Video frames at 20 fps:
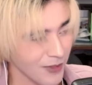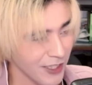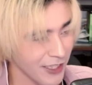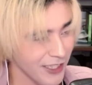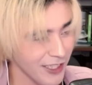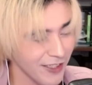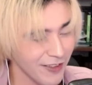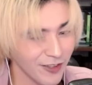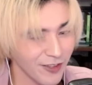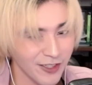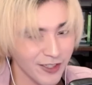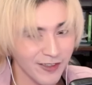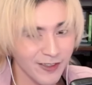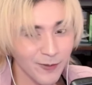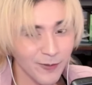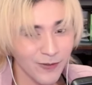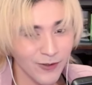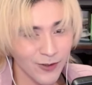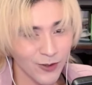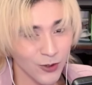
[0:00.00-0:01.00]
it starts
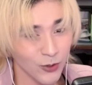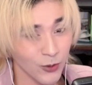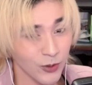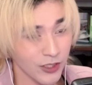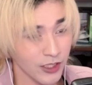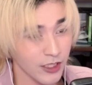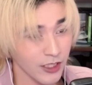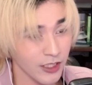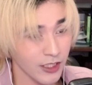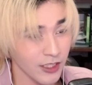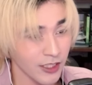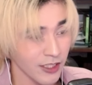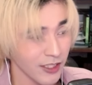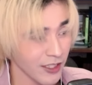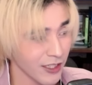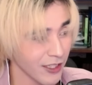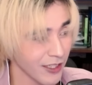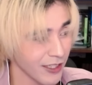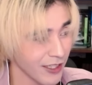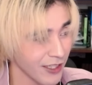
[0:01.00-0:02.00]
off so good.
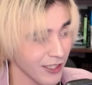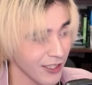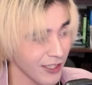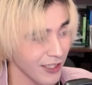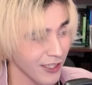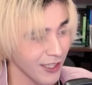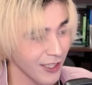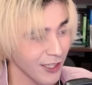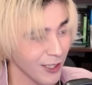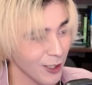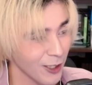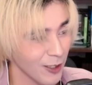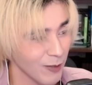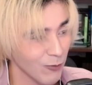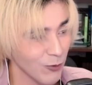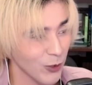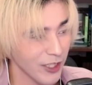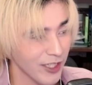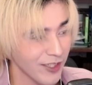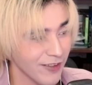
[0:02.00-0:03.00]
Her
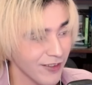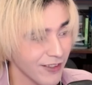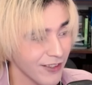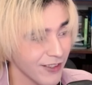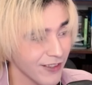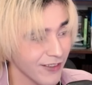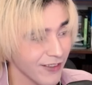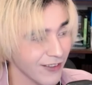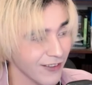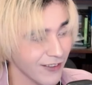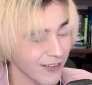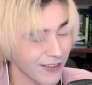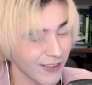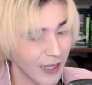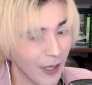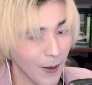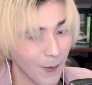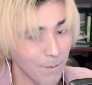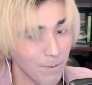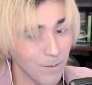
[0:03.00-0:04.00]
voice is
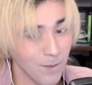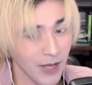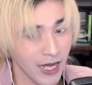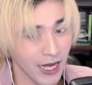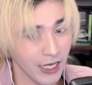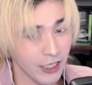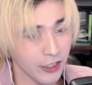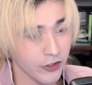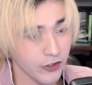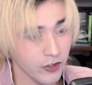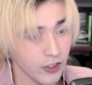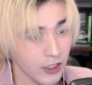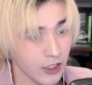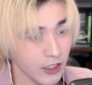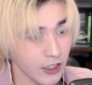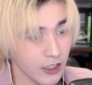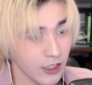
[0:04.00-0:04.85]
magic.